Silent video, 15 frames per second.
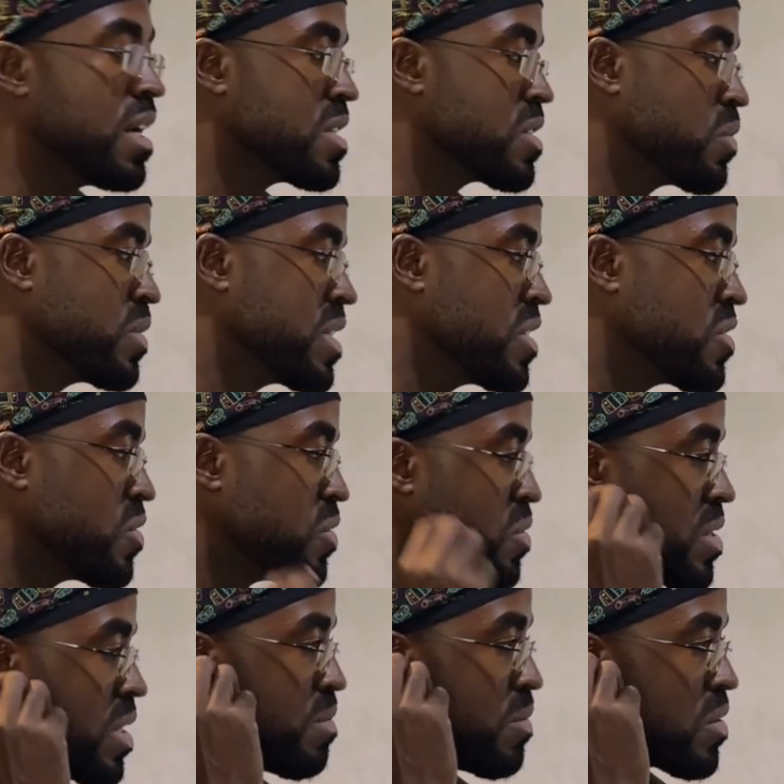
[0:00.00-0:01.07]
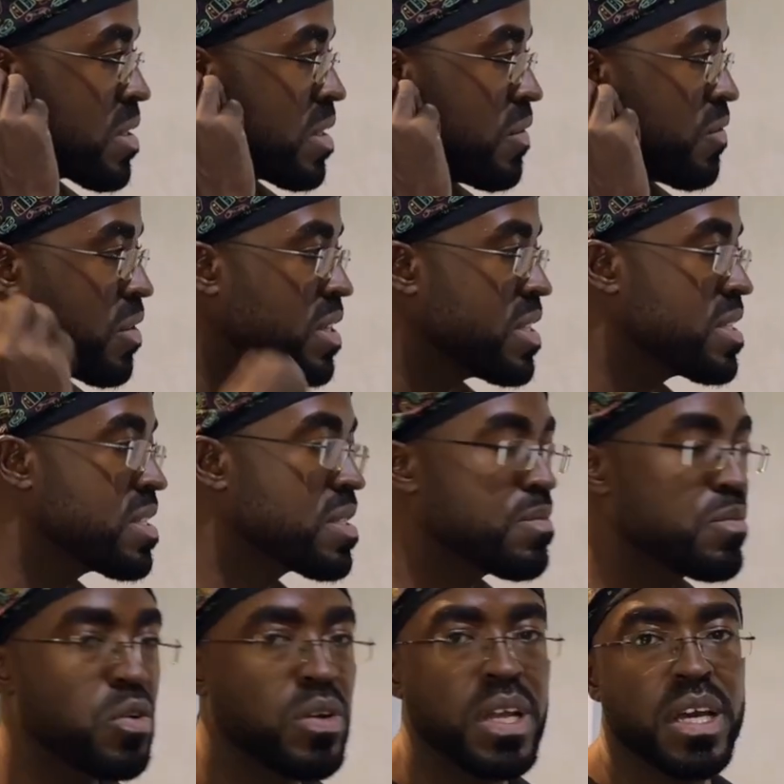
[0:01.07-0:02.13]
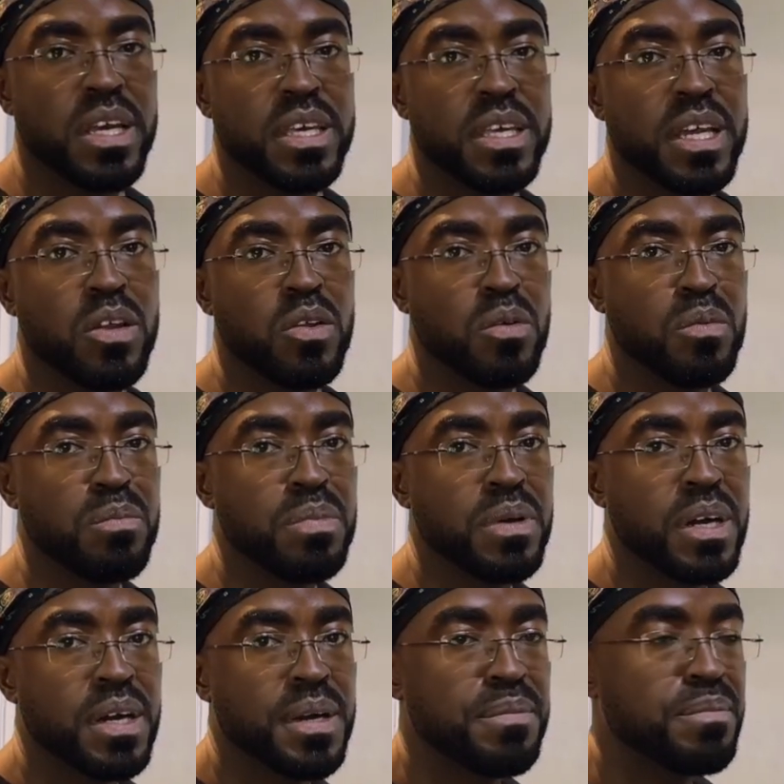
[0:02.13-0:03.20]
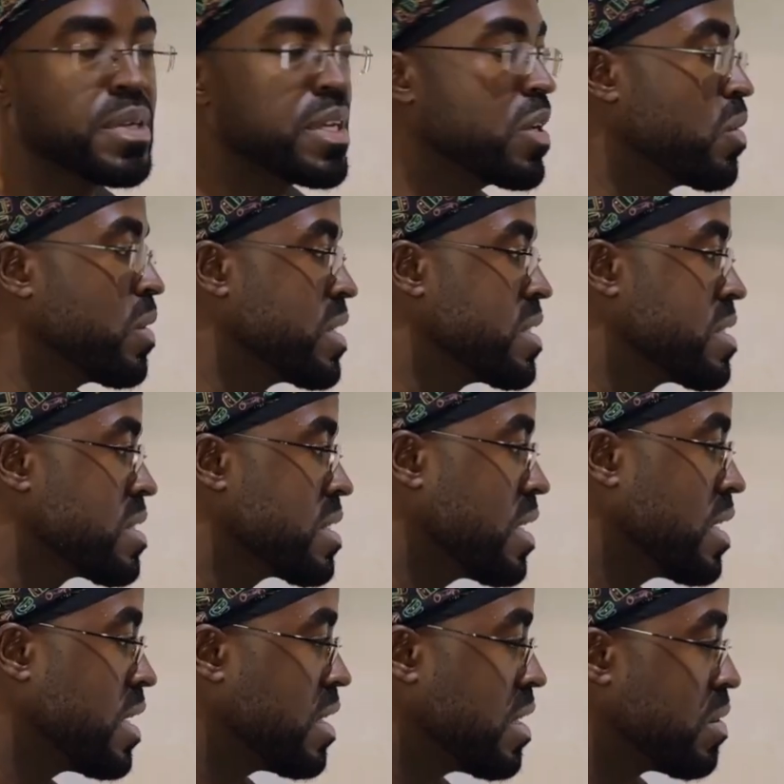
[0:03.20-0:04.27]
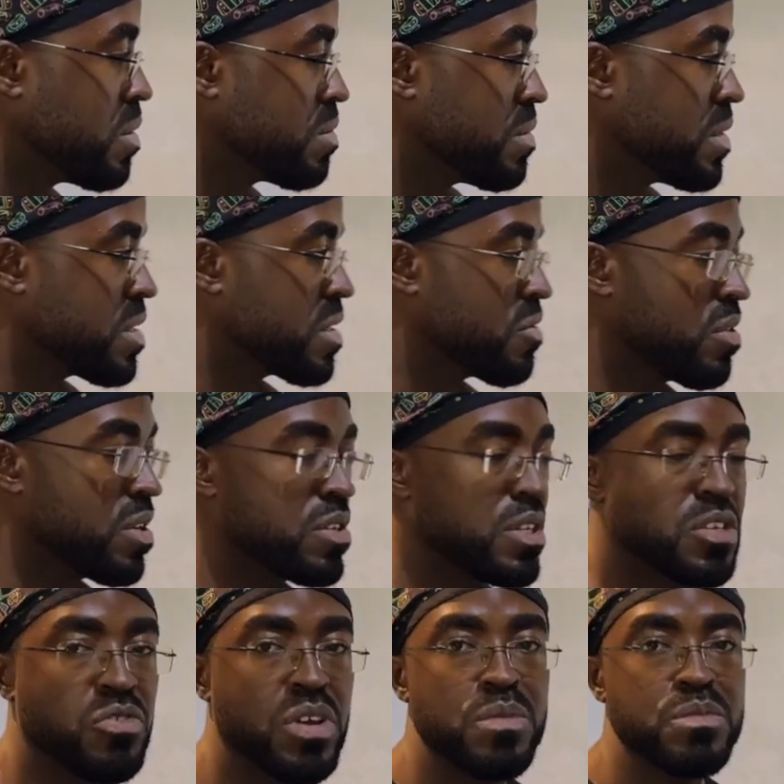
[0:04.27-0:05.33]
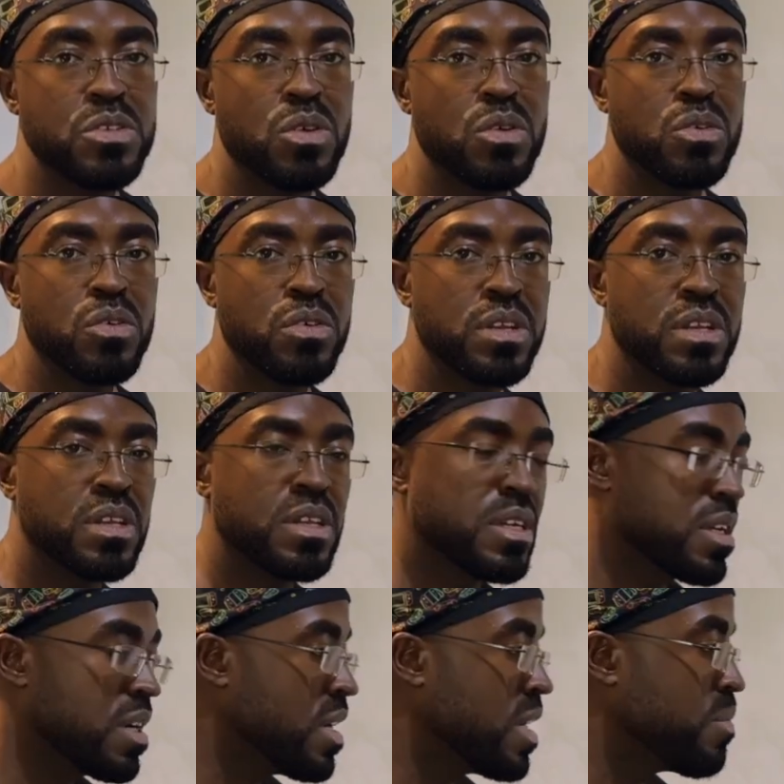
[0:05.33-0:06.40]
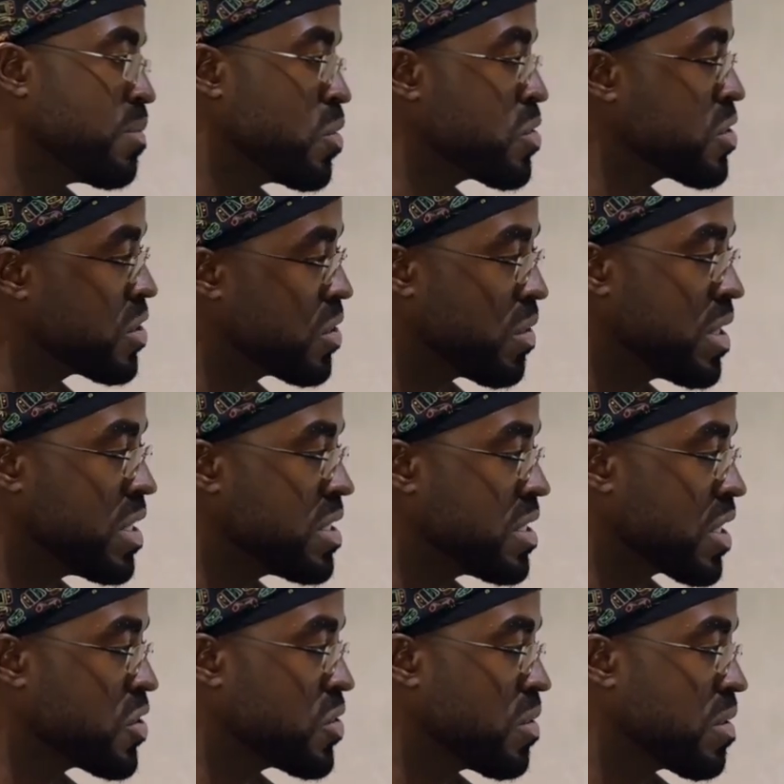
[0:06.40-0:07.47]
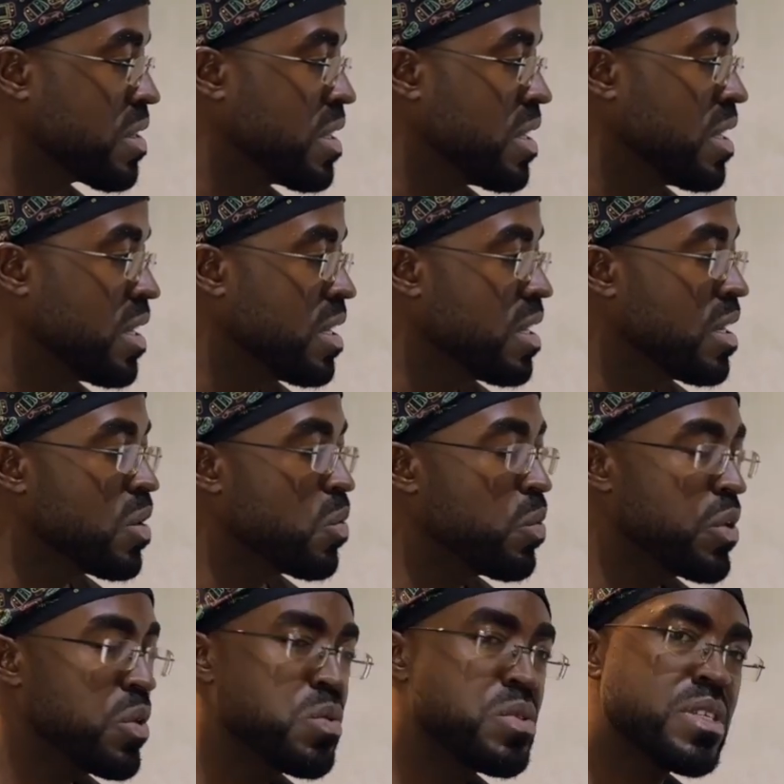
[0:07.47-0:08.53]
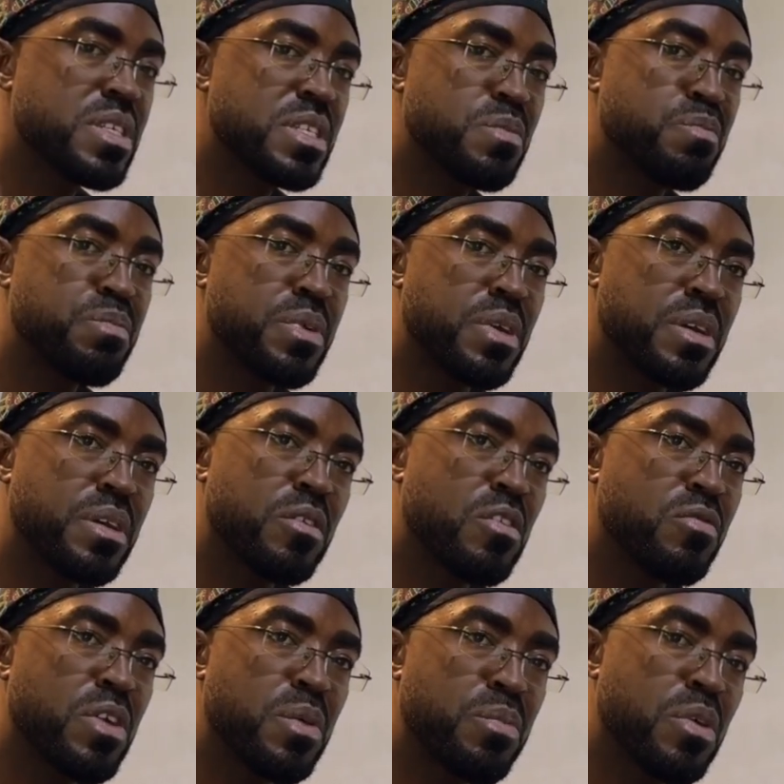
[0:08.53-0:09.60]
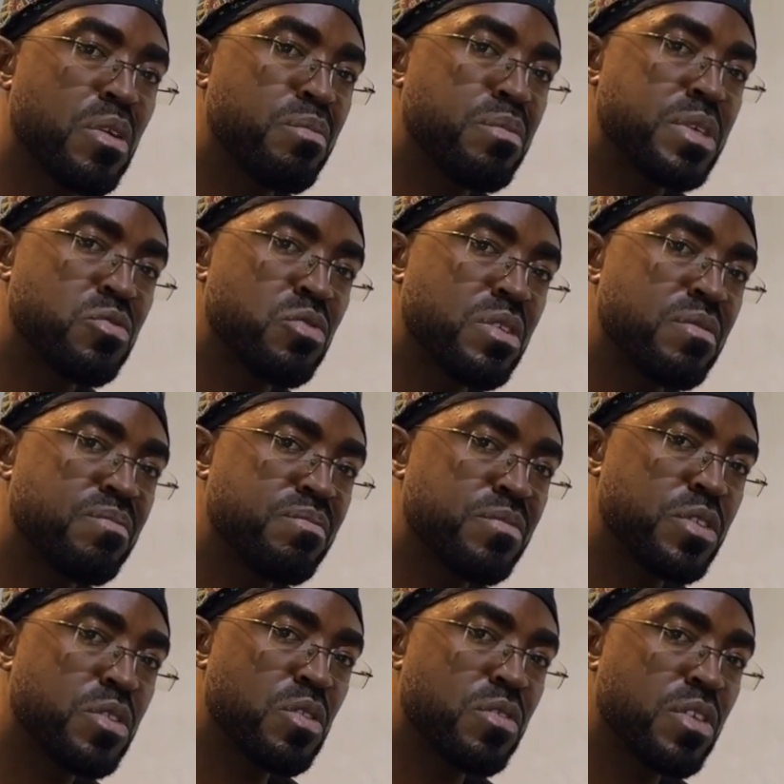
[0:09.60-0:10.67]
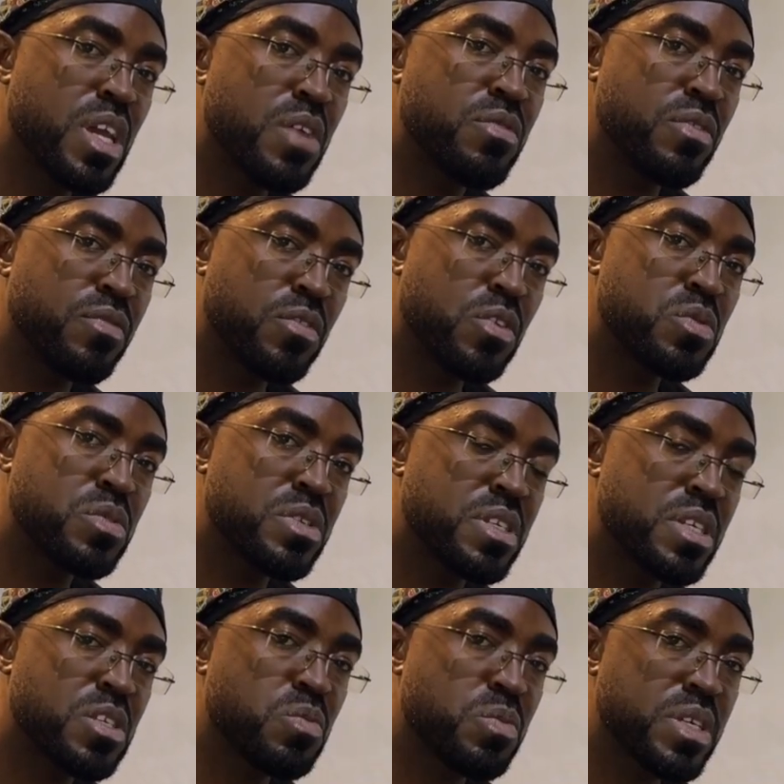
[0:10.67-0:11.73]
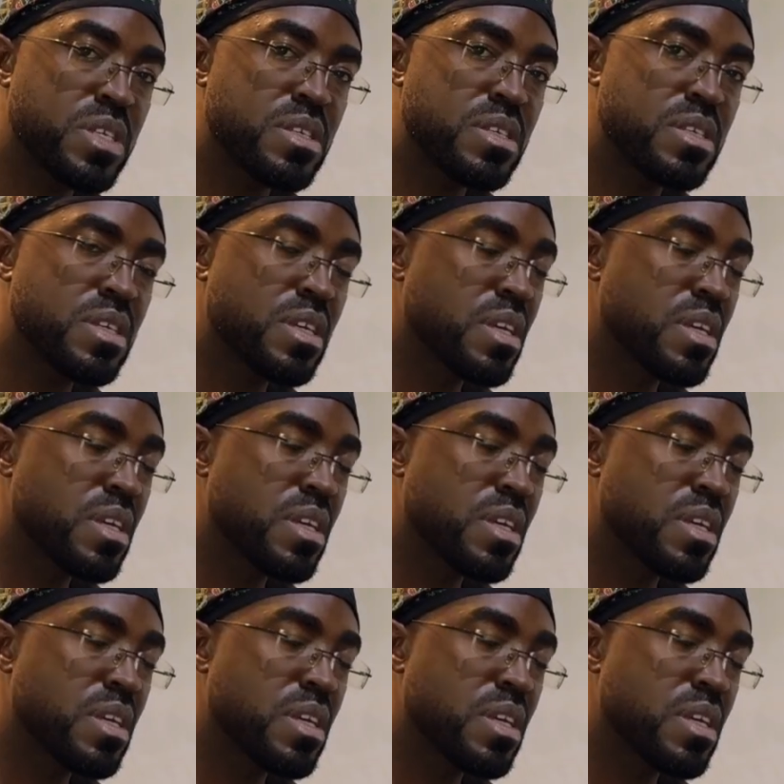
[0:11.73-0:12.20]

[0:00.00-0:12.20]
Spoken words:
So we tend to use them mostly for these smaller earlobe keloids, the triamcinolone or steroid injection. We use it over a period between every 4 to 6 weeks,